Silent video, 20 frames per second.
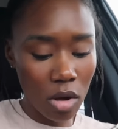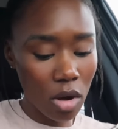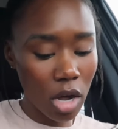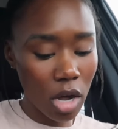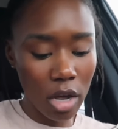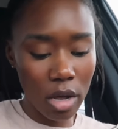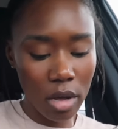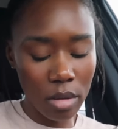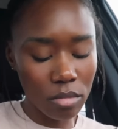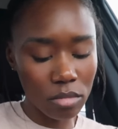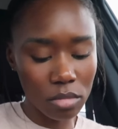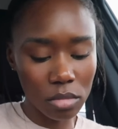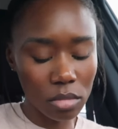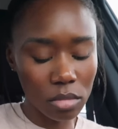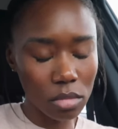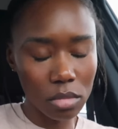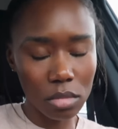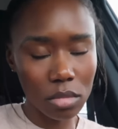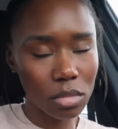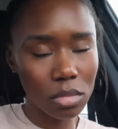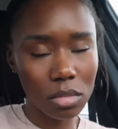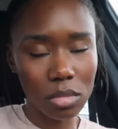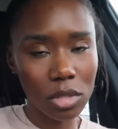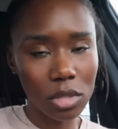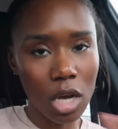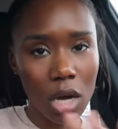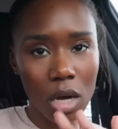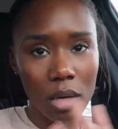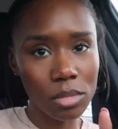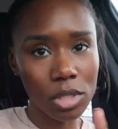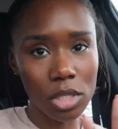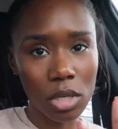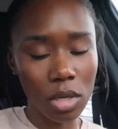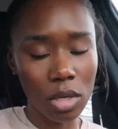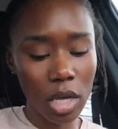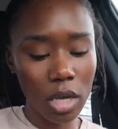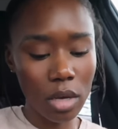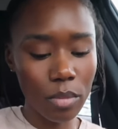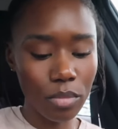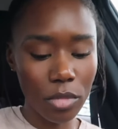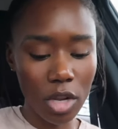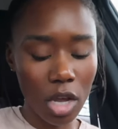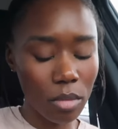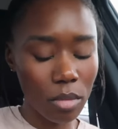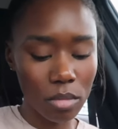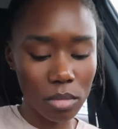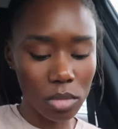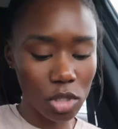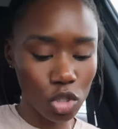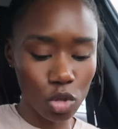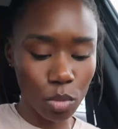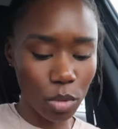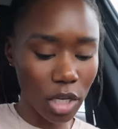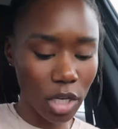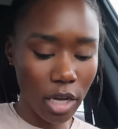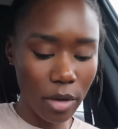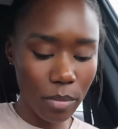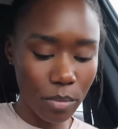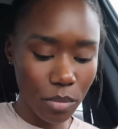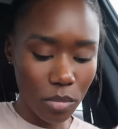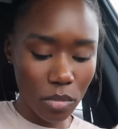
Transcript: I'm y'all I'm so late. I'm super late.